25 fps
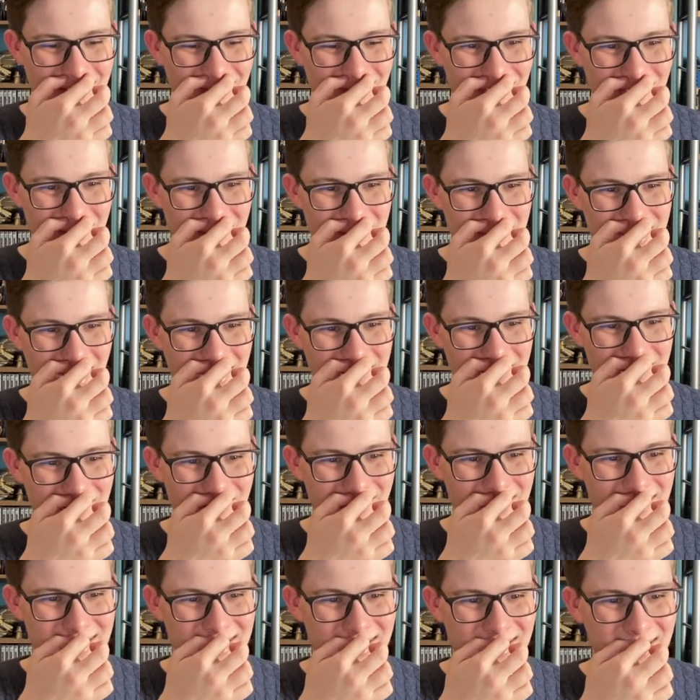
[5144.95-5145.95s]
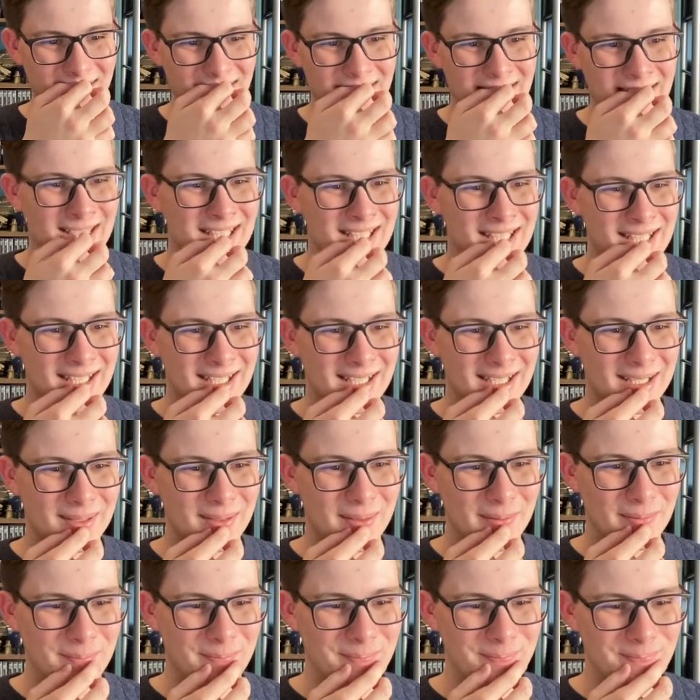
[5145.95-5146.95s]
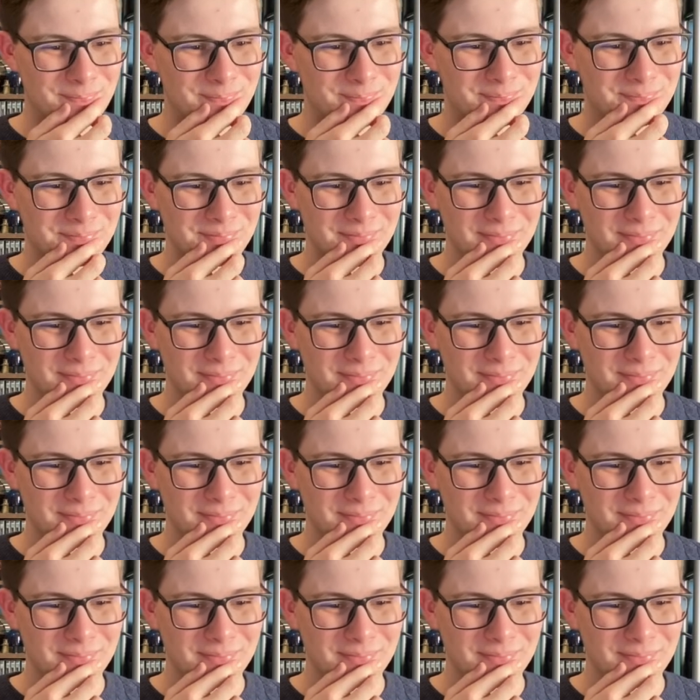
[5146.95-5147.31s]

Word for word: a few centuries. Um,